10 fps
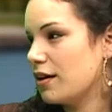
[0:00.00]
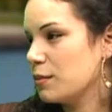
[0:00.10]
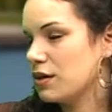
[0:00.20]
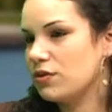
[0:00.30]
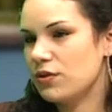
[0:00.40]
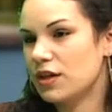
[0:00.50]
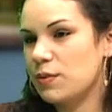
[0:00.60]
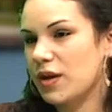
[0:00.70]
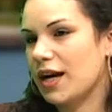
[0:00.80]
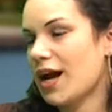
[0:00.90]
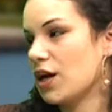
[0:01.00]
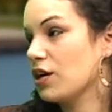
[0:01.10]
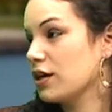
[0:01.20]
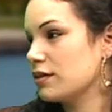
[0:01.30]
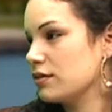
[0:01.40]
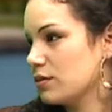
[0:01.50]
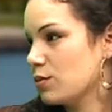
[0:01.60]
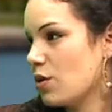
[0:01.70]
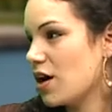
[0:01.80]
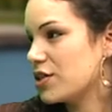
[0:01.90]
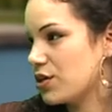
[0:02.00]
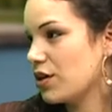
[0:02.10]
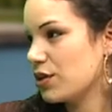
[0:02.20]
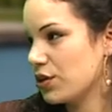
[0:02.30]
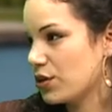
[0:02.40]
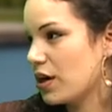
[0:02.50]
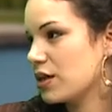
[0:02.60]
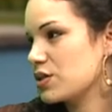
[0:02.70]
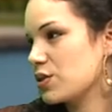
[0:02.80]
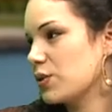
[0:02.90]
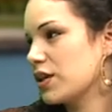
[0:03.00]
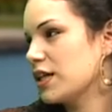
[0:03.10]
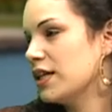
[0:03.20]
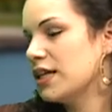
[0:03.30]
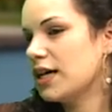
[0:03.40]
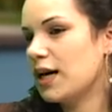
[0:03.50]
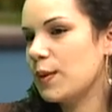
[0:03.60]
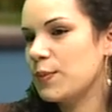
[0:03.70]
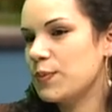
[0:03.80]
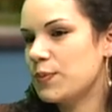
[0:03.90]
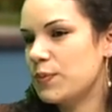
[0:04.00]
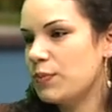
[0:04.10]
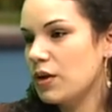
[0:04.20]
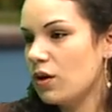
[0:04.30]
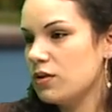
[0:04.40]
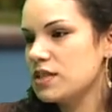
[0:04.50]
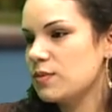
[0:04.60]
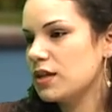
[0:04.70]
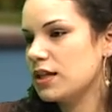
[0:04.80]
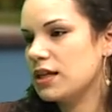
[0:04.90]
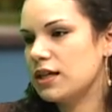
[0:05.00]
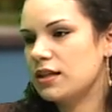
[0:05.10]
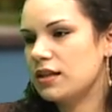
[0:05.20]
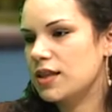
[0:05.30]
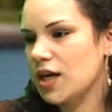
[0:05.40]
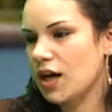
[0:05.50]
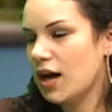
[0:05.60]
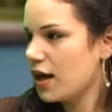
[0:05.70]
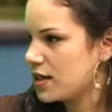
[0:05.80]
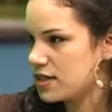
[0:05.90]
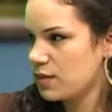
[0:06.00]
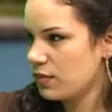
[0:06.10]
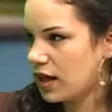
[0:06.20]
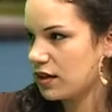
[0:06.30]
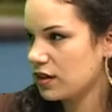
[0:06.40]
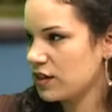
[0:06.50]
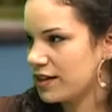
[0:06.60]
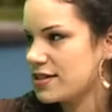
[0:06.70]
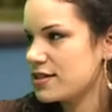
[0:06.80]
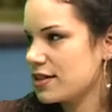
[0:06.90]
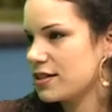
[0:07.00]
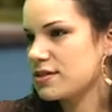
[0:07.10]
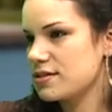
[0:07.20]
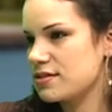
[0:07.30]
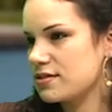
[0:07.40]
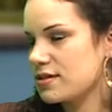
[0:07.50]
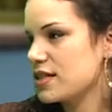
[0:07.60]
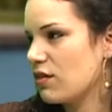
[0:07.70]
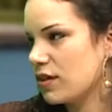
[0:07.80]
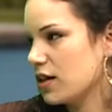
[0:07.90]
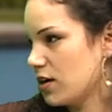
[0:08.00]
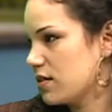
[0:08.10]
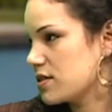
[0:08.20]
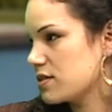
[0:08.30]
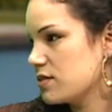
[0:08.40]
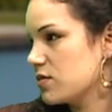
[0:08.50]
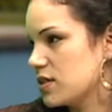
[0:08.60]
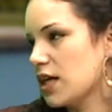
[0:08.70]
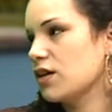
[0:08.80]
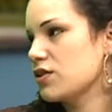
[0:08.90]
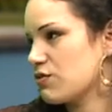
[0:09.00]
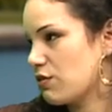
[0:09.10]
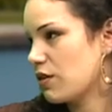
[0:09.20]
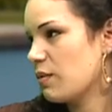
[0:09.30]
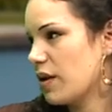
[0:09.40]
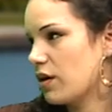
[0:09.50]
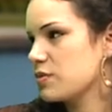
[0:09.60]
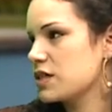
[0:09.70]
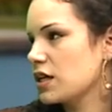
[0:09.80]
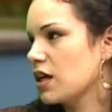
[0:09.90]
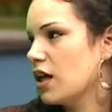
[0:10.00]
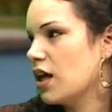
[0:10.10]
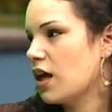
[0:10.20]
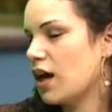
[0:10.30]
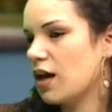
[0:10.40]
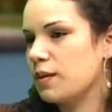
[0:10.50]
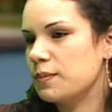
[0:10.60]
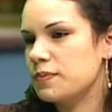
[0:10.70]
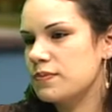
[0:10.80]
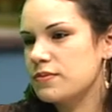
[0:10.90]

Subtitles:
if you're keeping an accurate watch on your credit score. But ultimately, the highest impact that you're going to see is 7 years, 10 years if you file bankruptcy. And